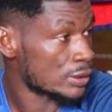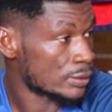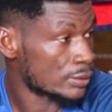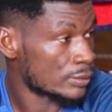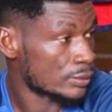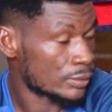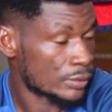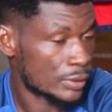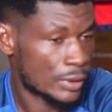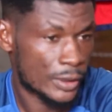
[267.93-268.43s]

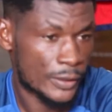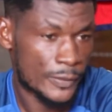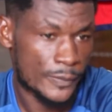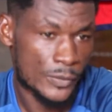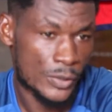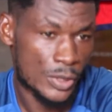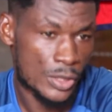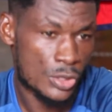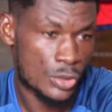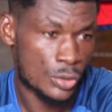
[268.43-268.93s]

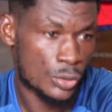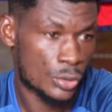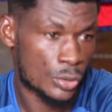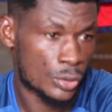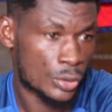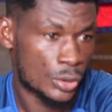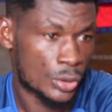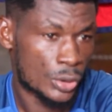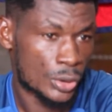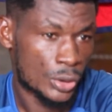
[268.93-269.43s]
Yeah. So
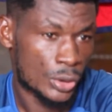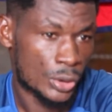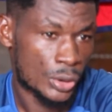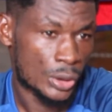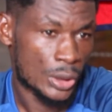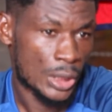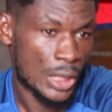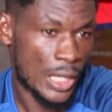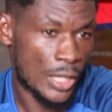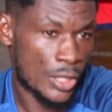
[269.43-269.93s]

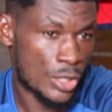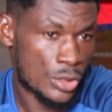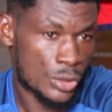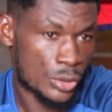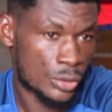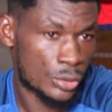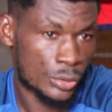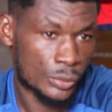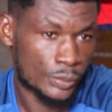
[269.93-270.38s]
I also